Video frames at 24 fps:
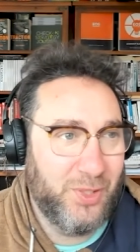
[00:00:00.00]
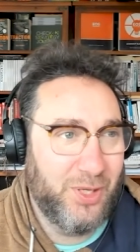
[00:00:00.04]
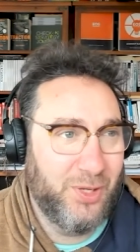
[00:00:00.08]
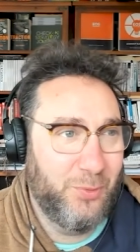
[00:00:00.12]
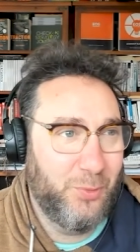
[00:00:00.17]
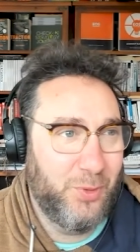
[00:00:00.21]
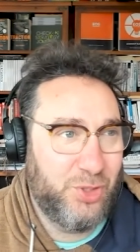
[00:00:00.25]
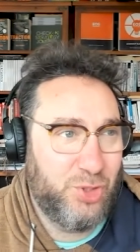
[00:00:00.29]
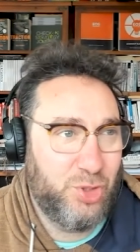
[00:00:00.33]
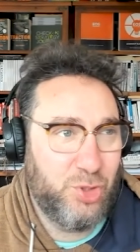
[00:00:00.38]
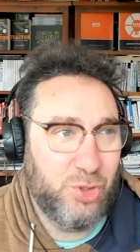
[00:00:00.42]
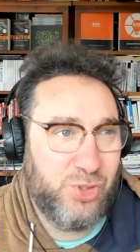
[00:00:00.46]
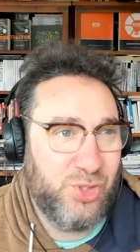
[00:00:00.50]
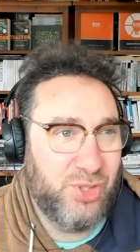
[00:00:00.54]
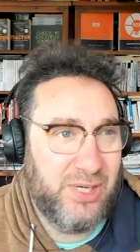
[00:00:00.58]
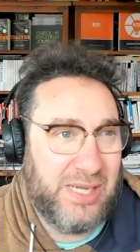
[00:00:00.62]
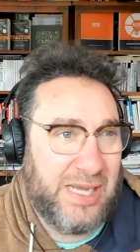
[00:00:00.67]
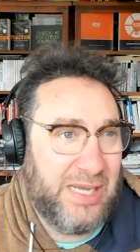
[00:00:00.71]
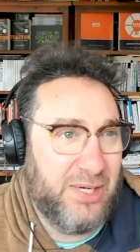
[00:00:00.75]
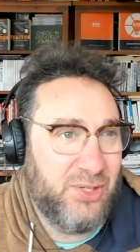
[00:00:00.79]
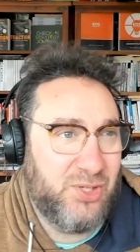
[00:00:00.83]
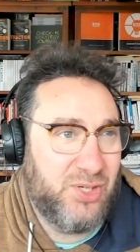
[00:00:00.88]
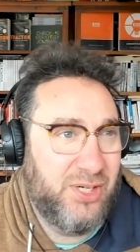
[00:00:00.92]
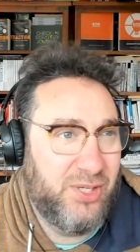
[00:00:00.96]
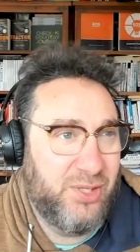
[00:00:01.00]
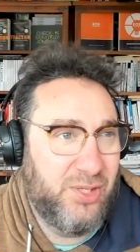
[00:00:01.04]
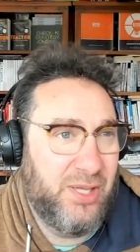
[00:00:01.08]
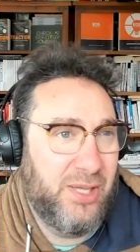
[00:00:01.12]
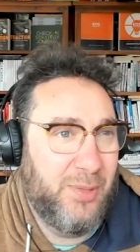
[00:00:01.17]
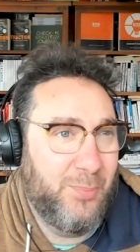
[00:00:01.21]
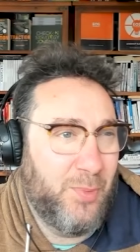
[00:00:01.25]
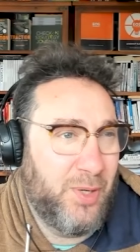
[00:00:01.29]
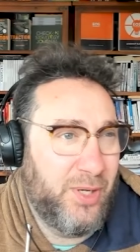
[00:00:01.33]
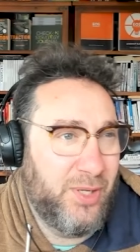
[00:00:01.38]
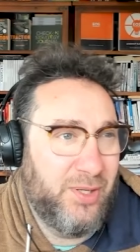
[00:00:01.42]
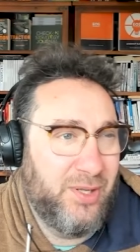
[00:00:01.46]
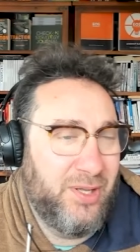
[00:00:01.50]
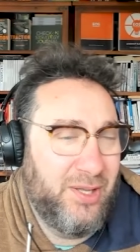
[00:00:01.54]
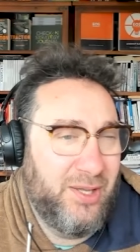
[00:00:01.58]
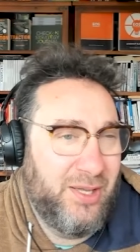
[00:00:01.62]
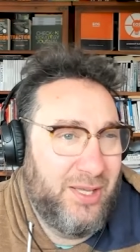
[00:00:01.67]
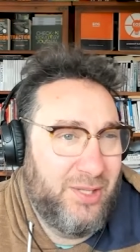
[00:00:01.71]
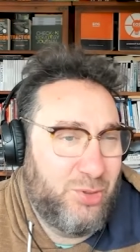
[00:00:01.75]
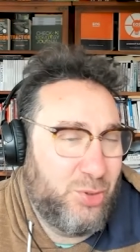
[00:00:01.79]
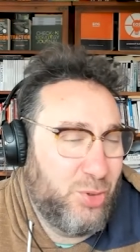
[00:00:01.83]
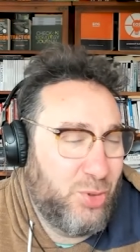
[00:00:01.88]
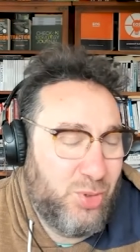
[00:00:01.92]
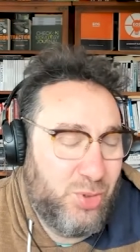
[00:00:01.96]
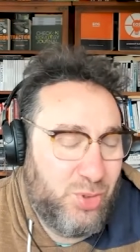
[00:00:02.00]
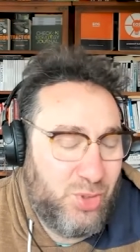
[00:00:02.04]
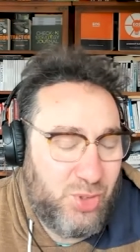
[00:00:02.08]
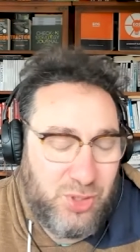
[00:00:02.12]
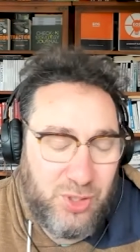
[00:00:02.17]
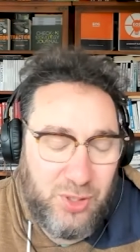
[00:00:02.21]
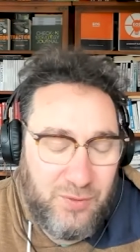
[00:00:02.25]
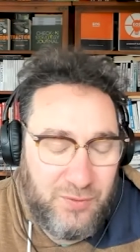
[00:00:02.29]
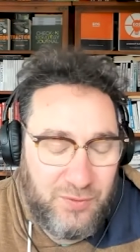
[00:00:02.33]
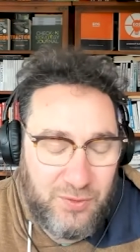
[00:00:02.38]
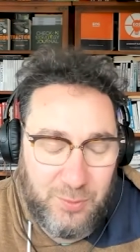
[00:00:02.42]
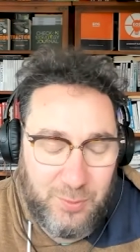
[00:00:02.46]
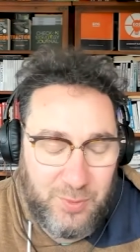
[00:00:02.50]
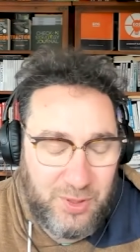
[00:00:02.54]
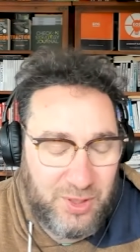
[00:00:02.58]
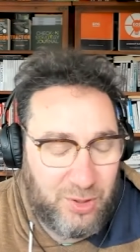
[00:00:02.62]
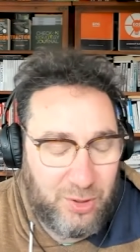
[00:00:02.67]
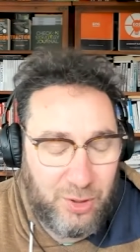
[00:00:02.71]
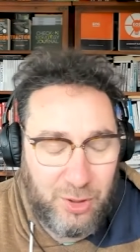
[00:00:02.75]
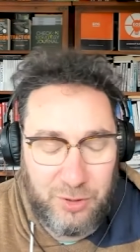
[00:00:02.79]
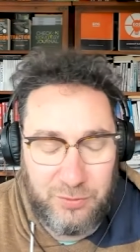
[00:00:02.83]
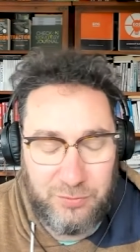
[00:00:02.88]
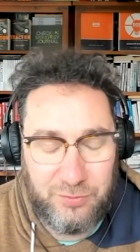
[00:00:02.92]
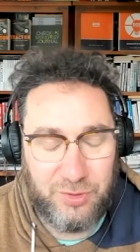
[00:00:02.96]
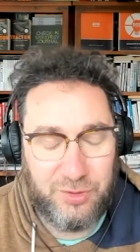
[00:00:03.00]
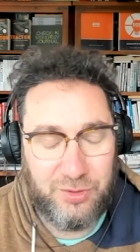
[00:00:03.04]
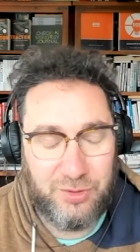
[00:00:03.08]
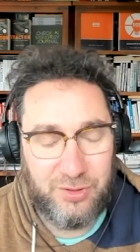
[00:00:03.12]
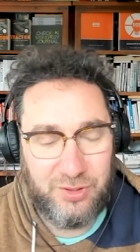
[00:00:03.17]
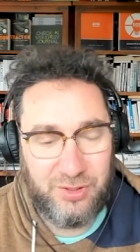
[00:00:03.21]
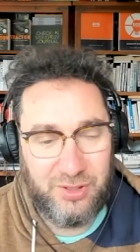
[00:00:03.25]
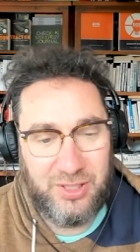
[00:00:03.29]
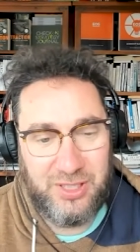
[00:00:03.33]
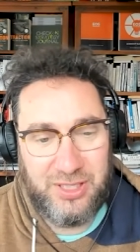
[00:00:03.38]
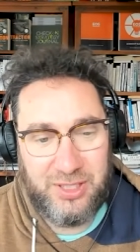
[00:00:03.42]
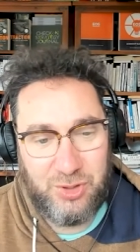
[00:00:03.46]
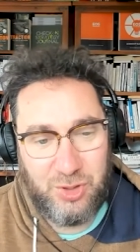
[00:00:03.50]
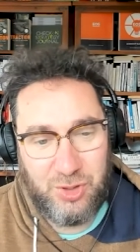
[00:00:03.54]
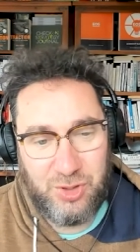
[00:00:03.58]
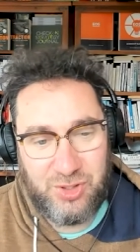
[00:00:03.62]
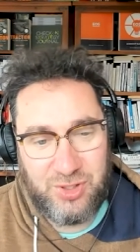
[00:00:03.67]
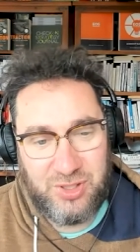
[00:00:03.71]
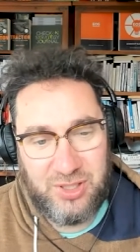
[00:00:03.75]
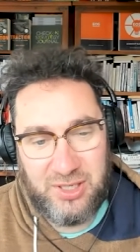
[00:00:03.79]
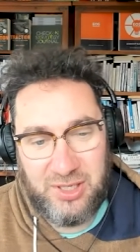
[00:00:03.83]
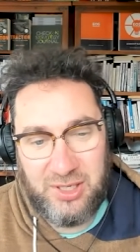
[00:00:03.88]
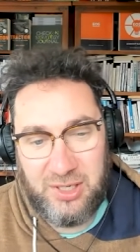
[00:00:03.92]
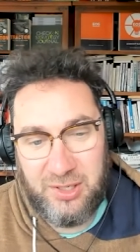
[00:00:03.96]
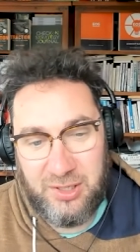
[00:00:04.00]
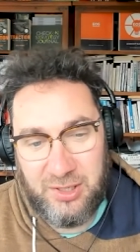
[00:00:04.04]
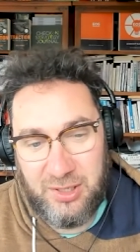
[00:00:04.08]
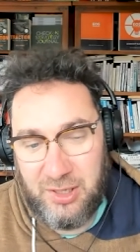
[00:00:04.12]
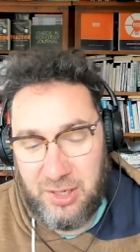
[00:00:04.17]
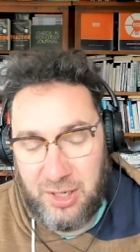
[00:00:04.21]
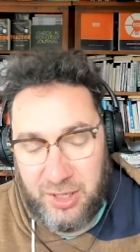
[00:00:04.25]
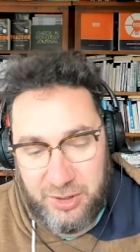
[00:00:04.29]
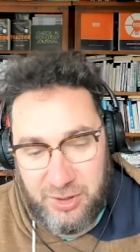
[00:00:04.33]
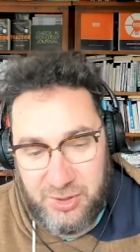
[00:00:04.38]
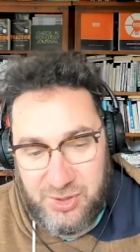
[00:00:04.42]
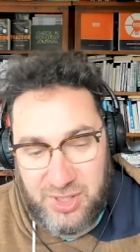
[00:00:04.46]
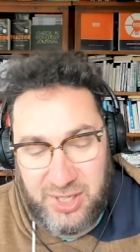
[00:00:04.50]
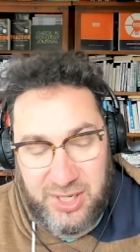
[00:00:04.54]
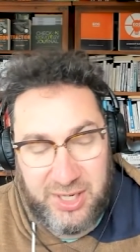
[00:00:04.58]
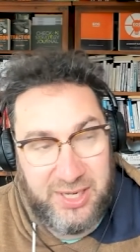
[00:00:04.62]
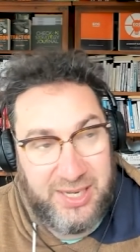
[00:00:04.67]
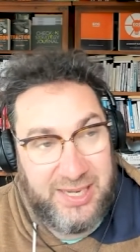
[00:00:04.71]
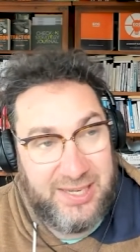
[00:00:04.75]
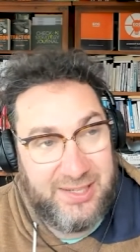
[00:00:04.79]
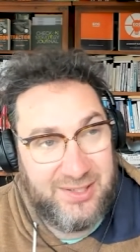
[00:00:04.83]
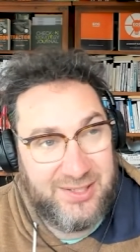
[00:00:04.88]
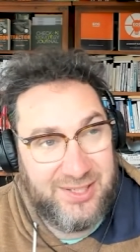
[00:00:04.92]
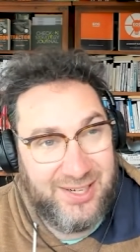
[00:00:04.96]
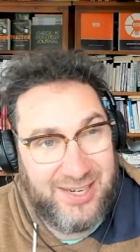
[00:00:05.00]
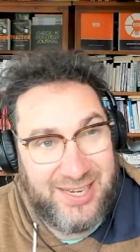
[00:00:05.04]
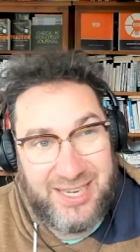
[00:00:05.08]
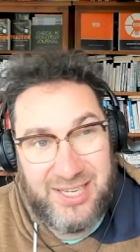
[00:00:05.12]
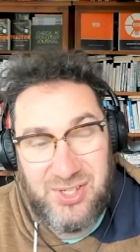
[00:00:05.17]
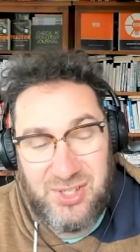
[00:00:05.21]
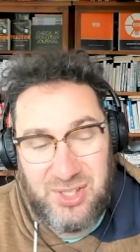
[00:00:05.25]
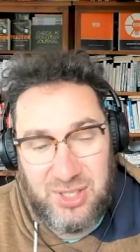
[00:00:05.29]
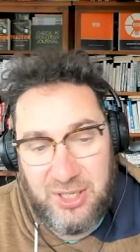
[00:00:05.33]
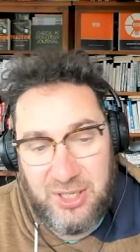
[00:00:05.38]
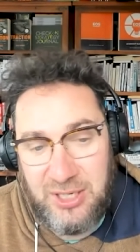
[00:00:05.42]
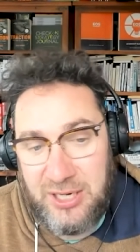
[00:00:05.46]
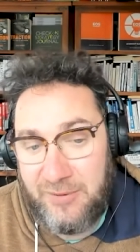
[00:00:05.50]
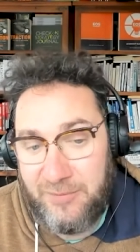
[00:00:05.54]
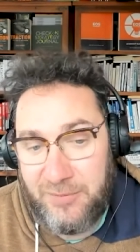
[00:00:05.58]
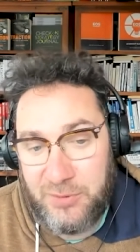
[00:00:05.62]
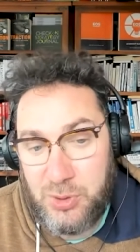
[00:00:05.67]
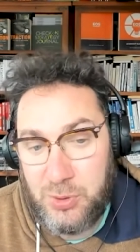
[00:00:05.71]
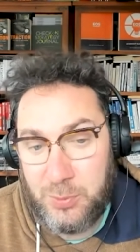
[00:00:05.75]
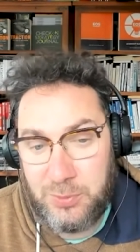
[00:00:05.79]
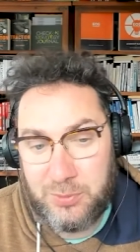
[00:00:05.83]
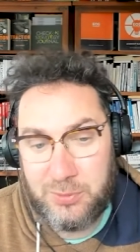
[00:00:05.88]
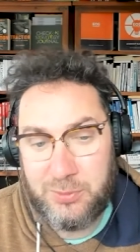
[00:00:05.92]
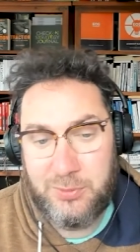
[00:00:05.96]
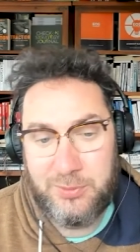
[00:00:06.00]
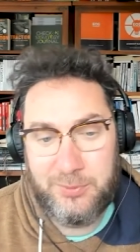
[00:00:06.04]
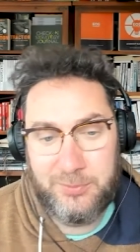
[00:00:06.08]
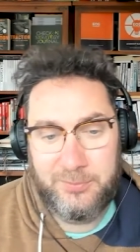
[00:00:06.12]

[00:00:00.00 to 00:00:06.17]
which doesn't actually, it doesn't serve them in the long run. It just, like you say, it delays the inevitable.